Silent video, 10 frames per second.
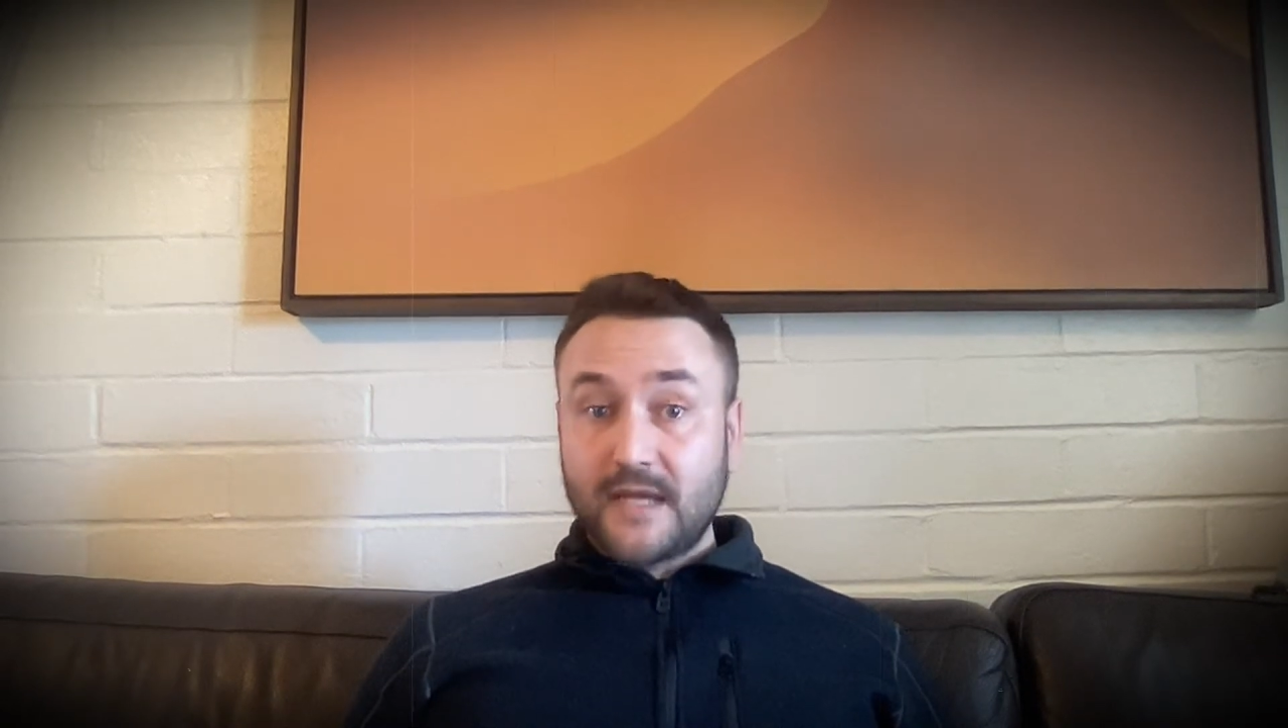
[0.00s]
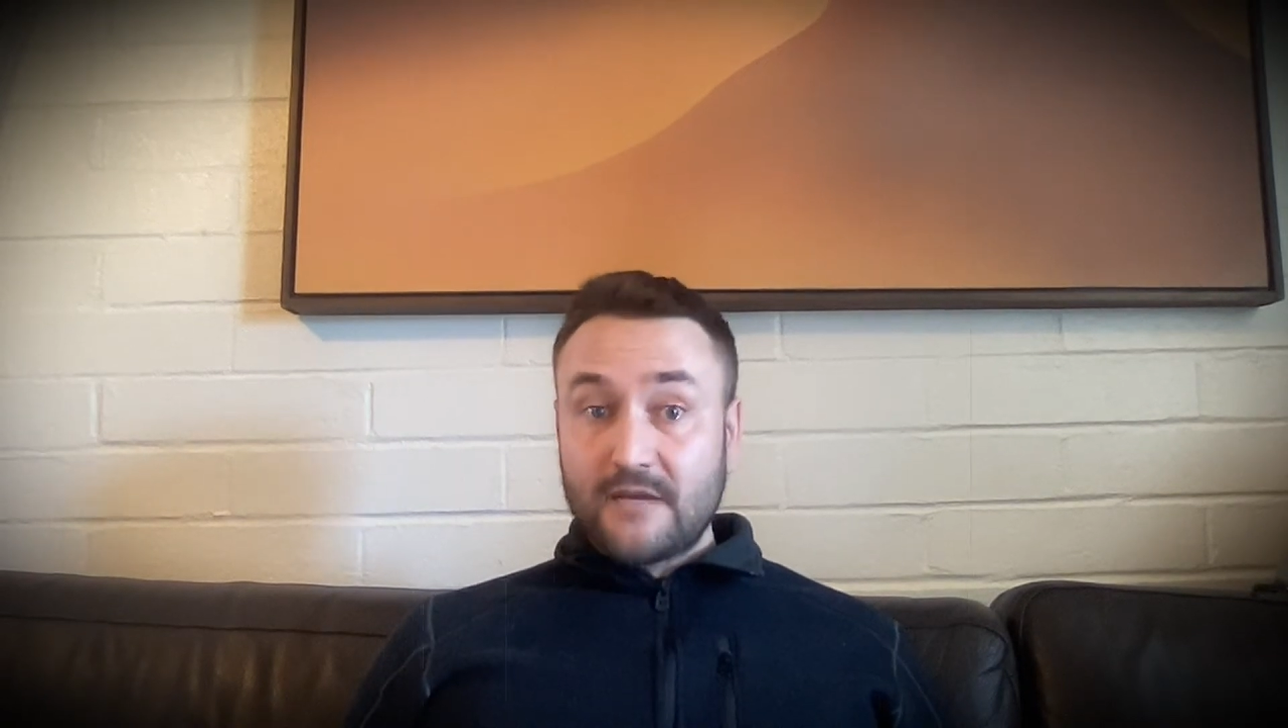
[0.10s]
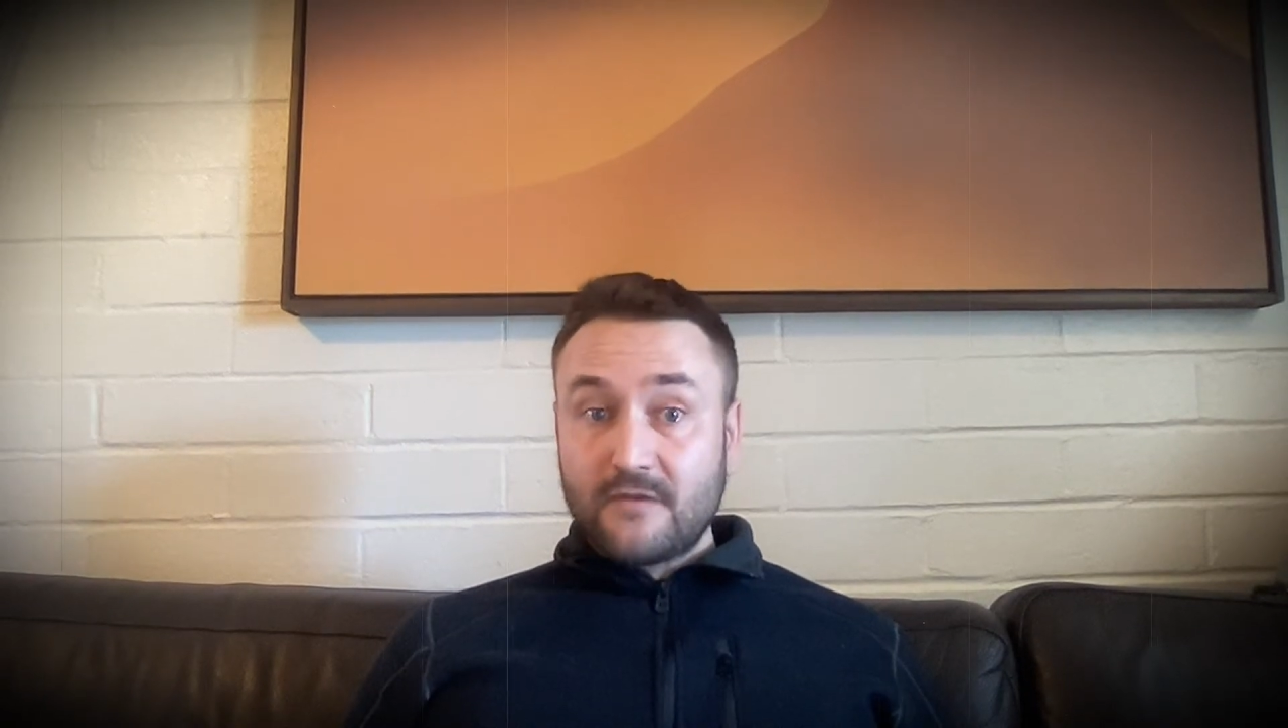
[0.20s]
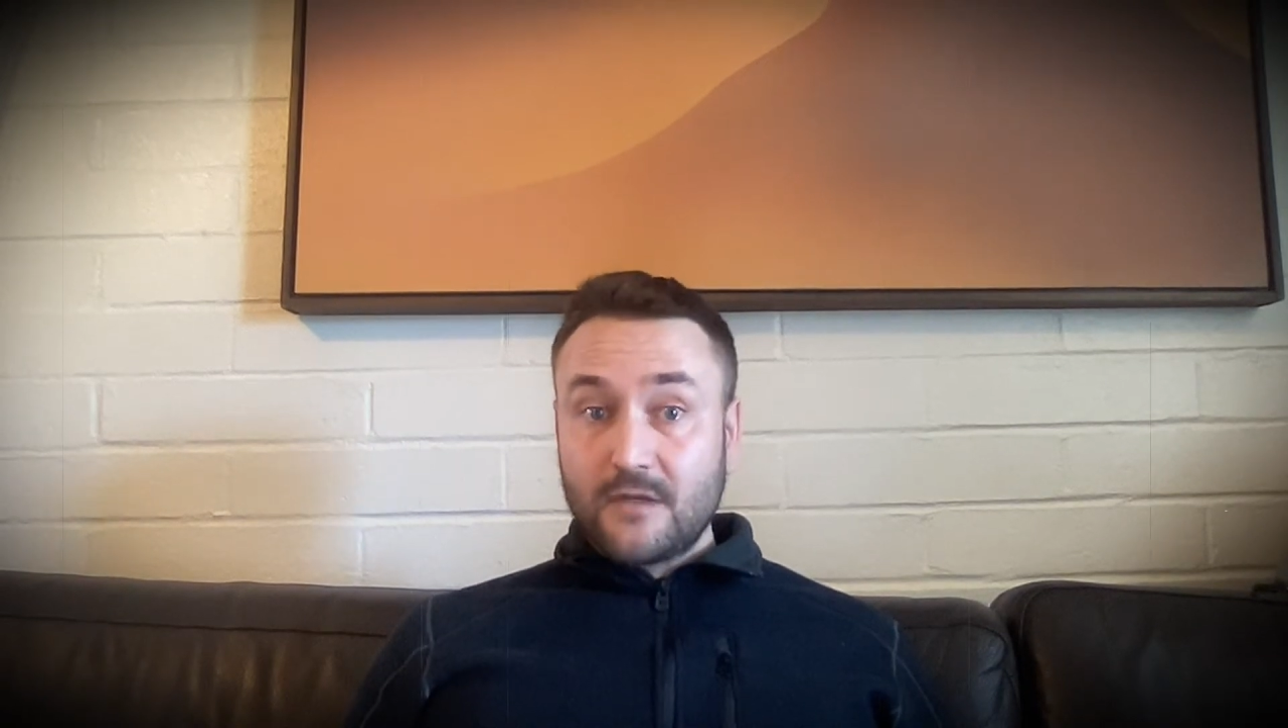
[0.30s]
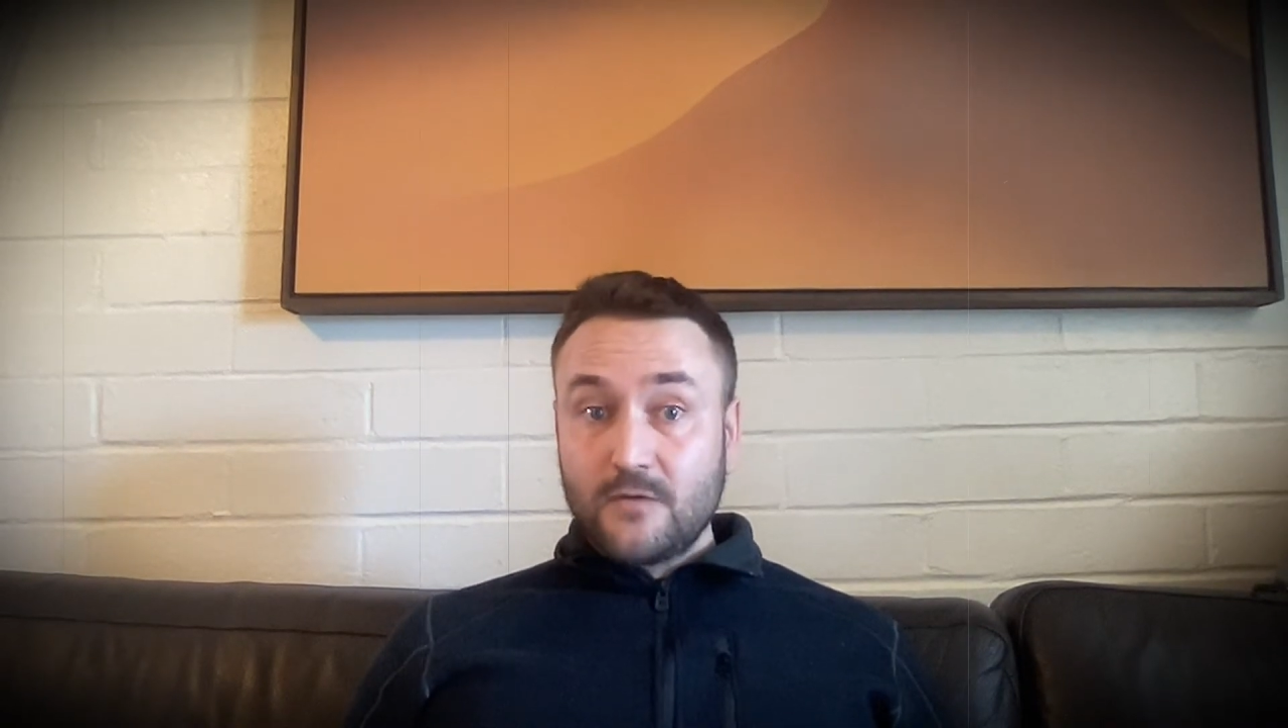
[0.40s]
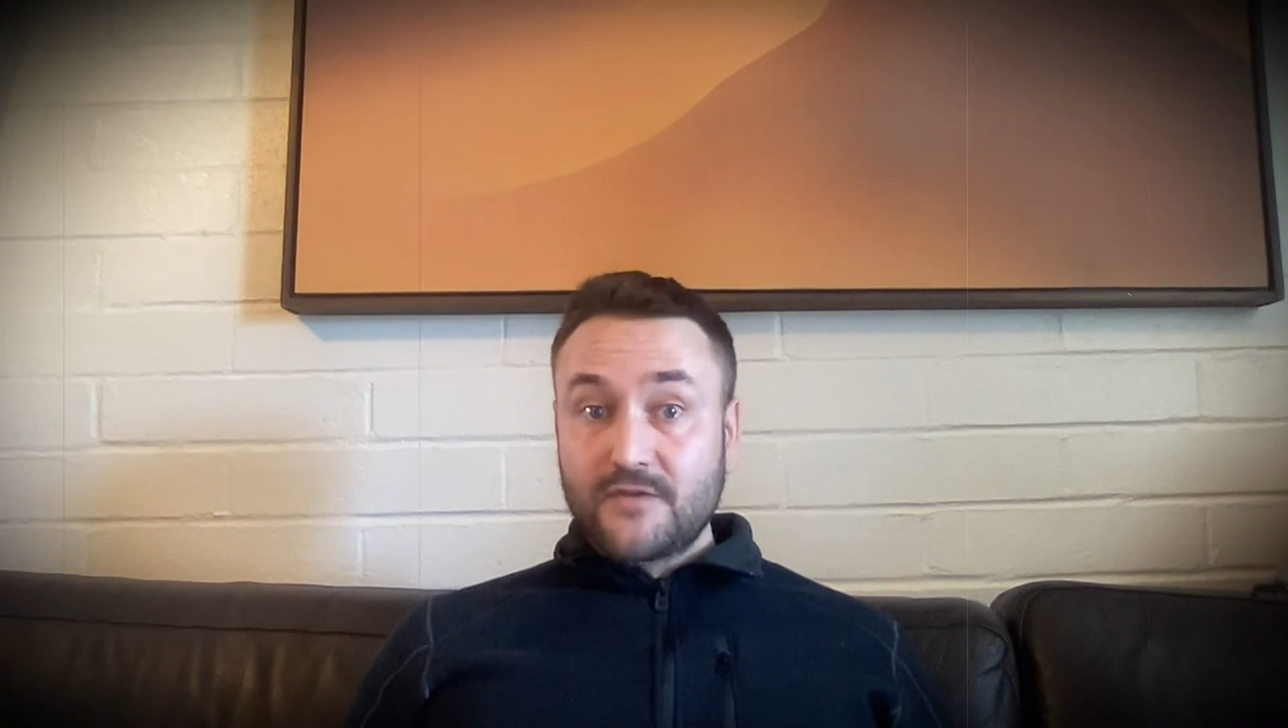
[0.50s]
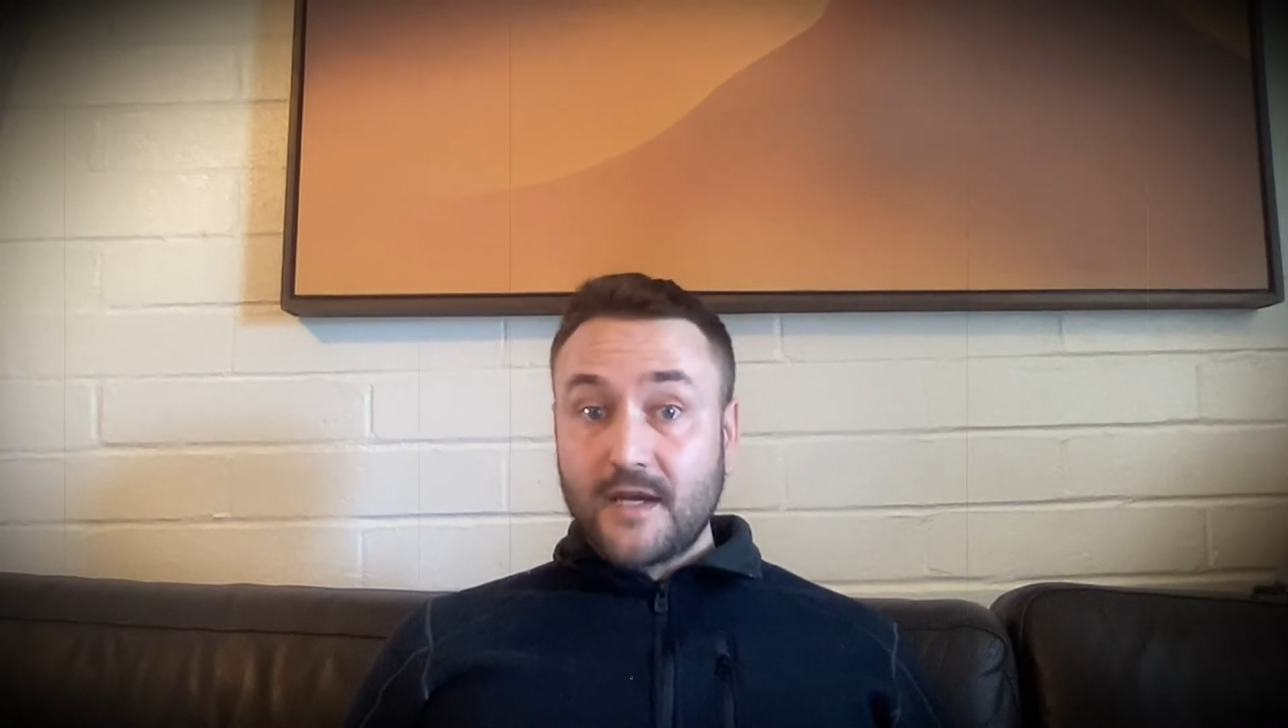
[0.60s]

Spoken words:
Davenlou's